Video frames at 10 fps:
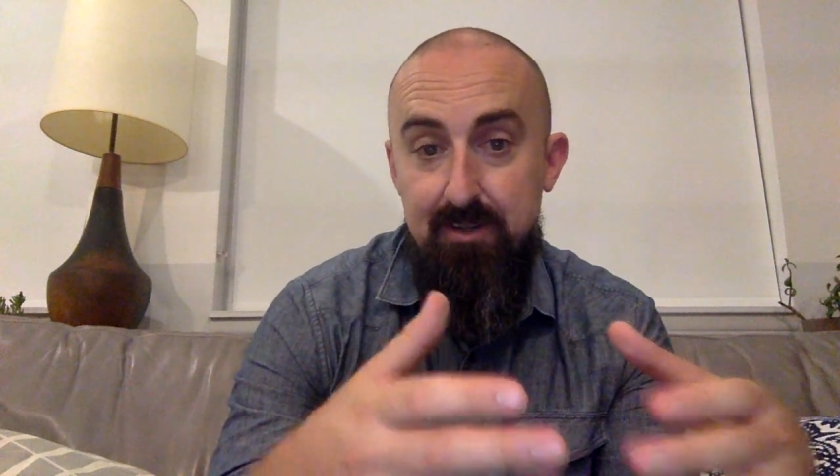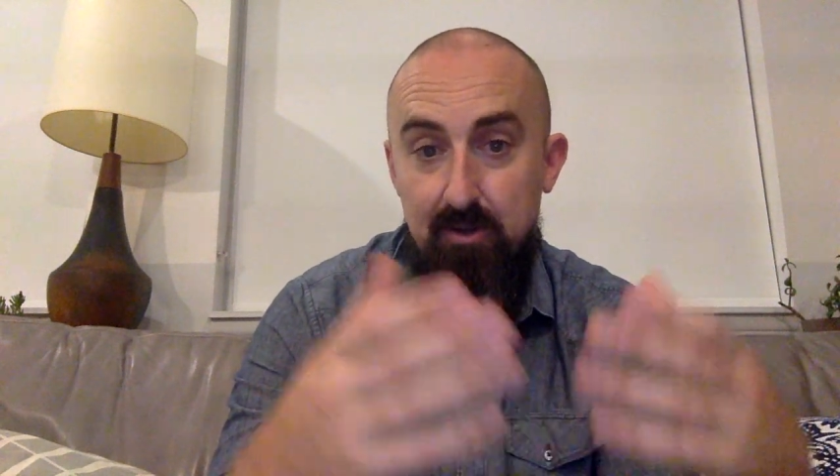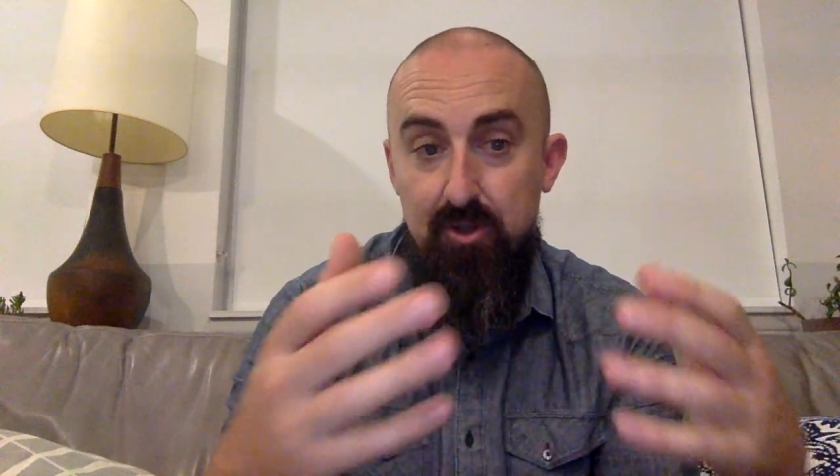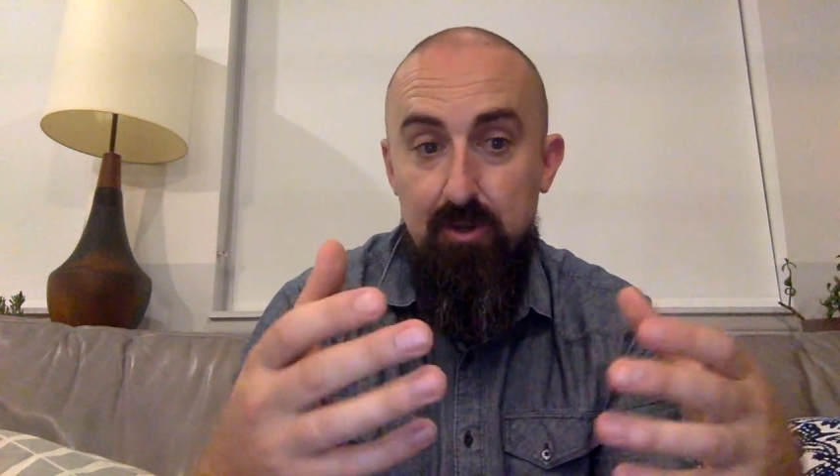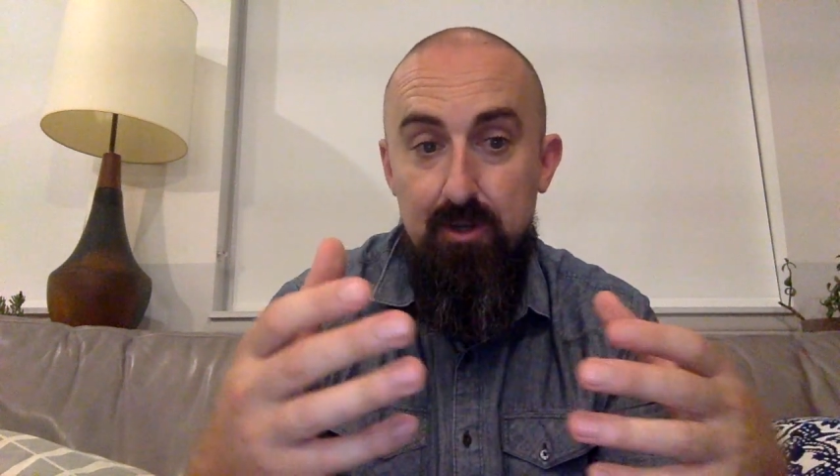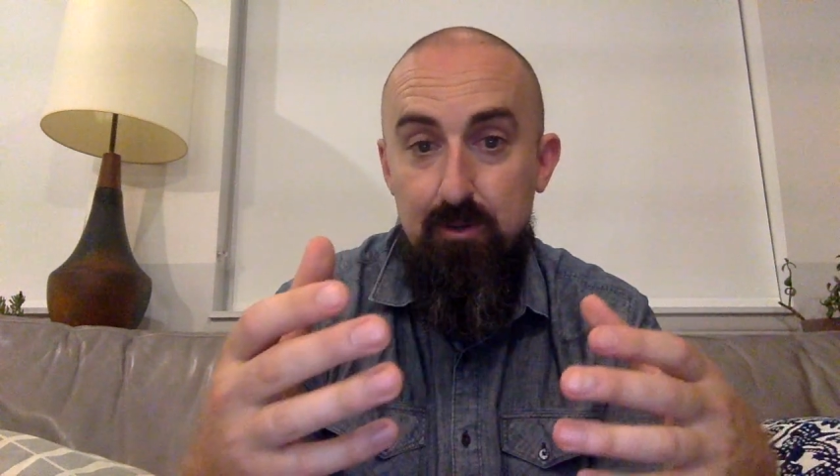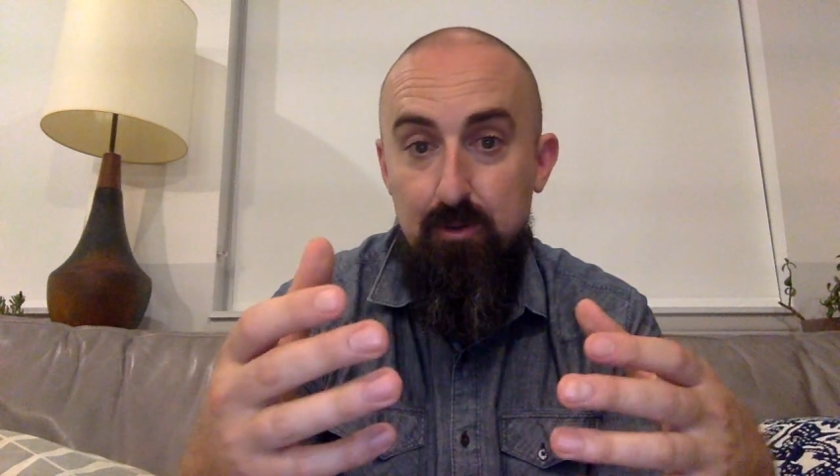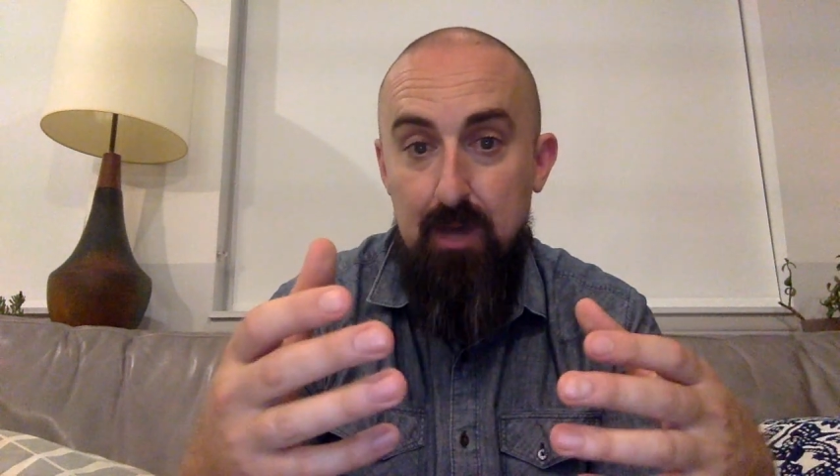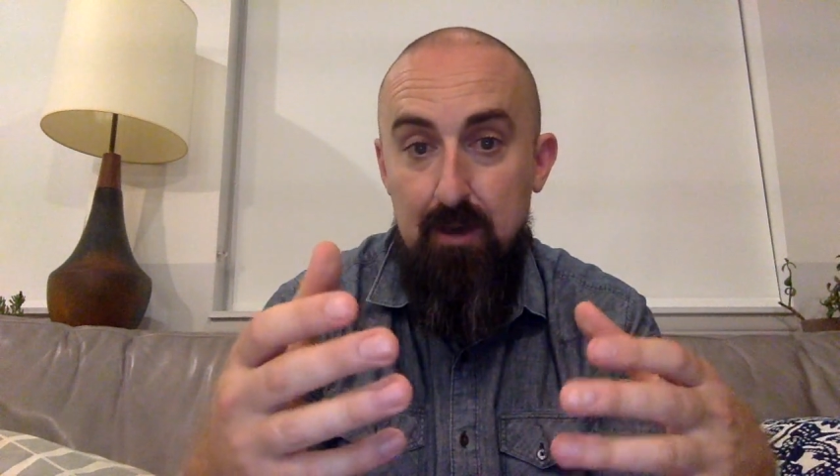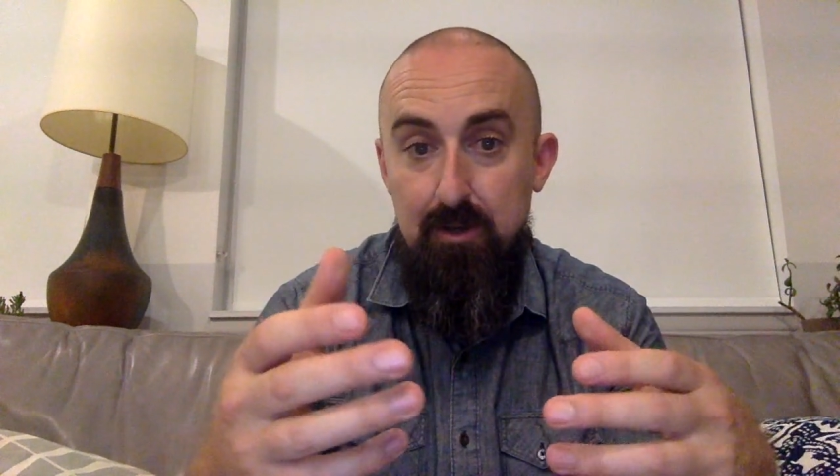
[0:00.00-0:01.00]
I'll show
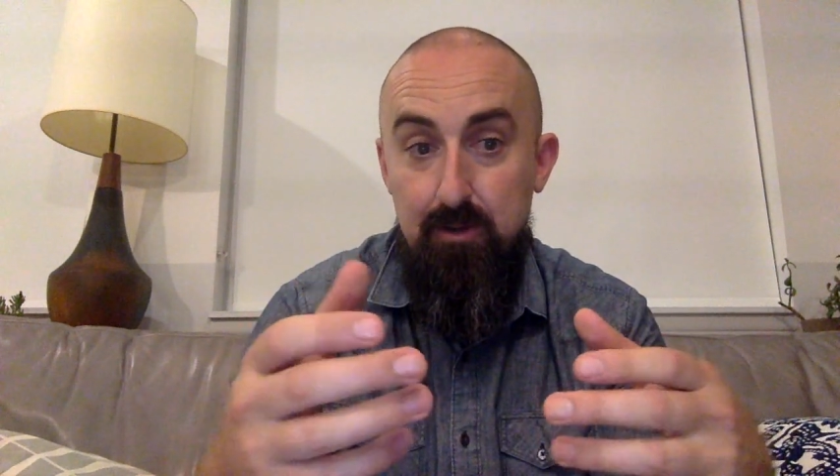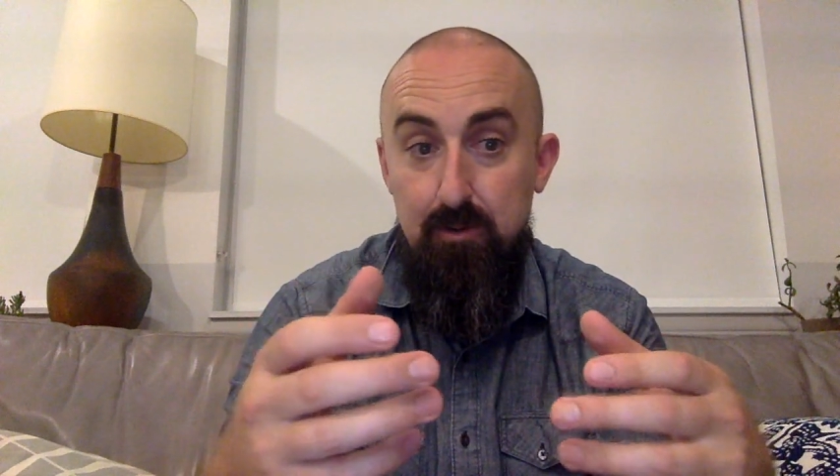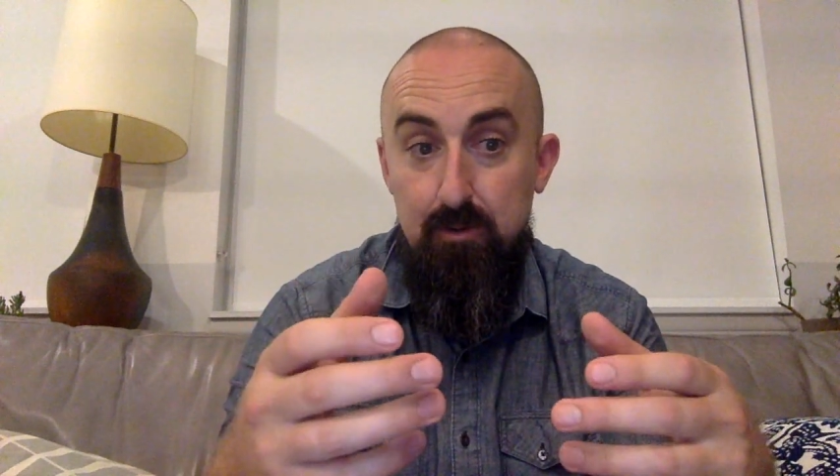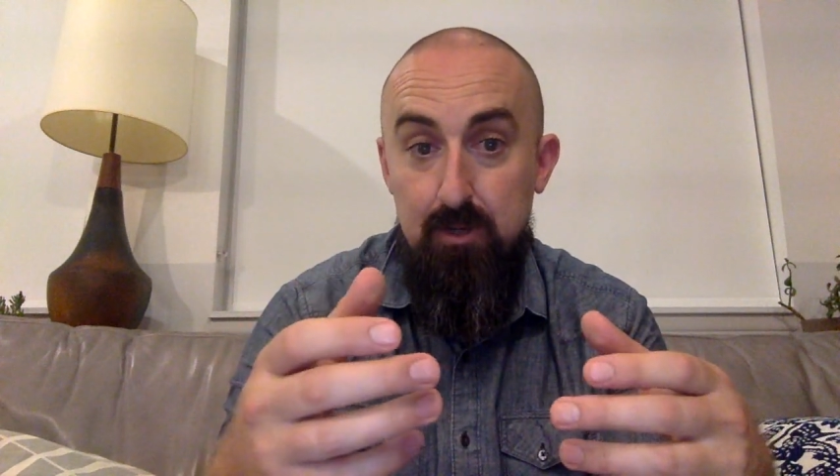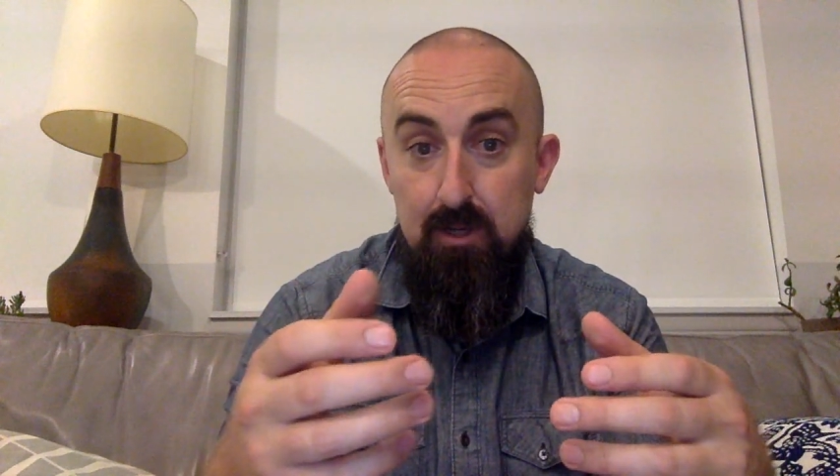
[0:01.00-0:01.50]
you how you